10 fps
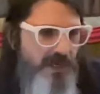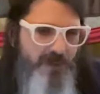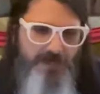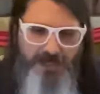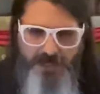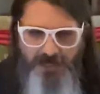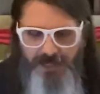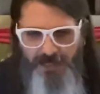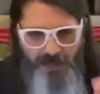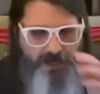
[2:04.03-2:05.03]
but uh,
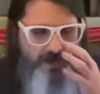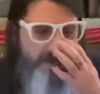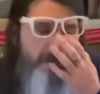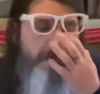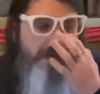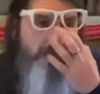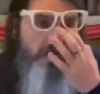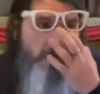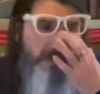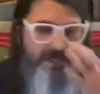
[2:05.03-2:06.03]
I know it was certified
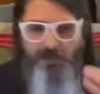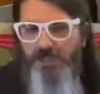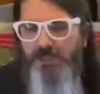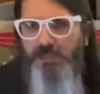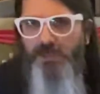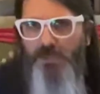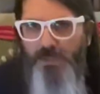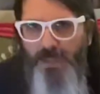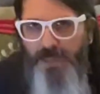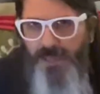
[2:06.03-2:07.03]
gold. It didn't really do
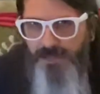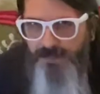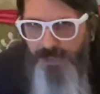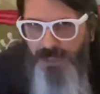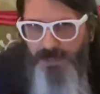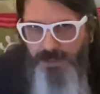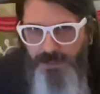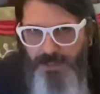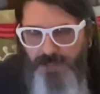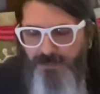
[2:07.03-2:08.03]
a heck of a lot. It
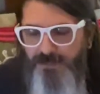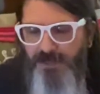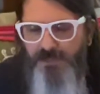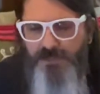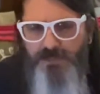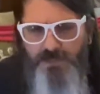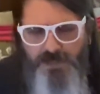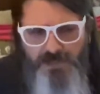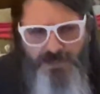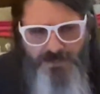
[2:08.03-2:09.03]
had single, a
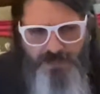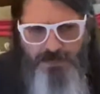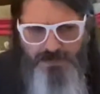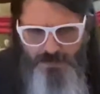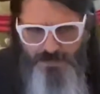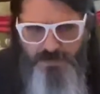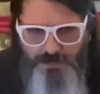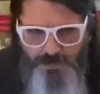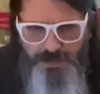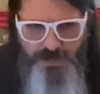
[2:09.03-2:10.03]
uh, couple, two singles
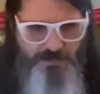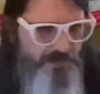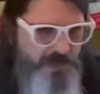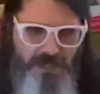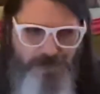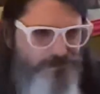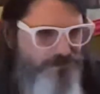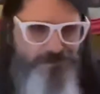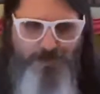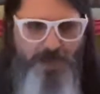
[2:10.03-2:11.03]
released,
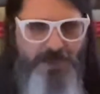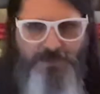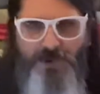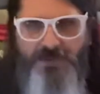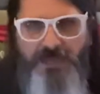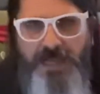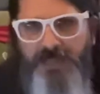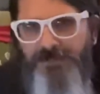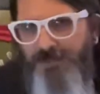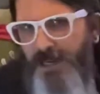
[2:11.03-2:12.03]
went as far as like
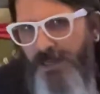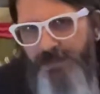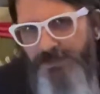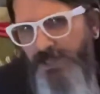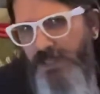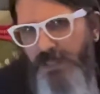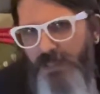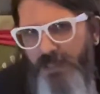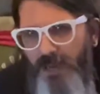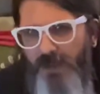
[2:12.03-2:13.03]
95
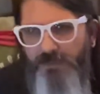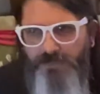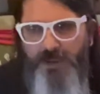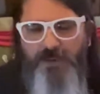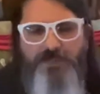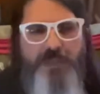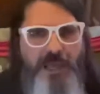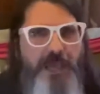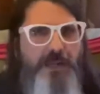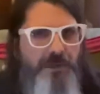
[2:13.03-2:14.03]
of of the
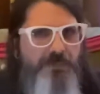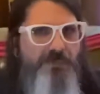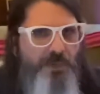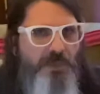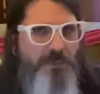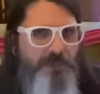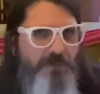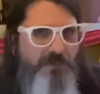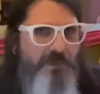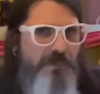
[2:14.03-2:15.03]
canon of solo
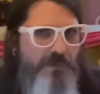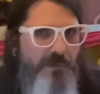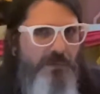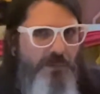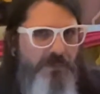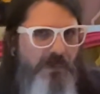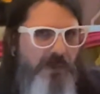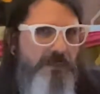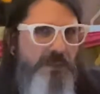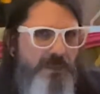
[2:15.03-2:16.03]
releases, this was like
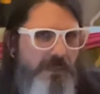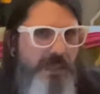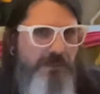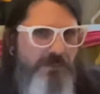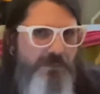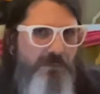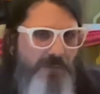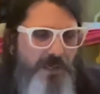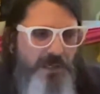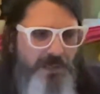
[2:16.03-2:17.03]
the less
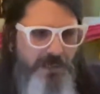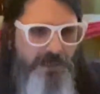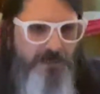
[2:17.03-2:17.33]
uh,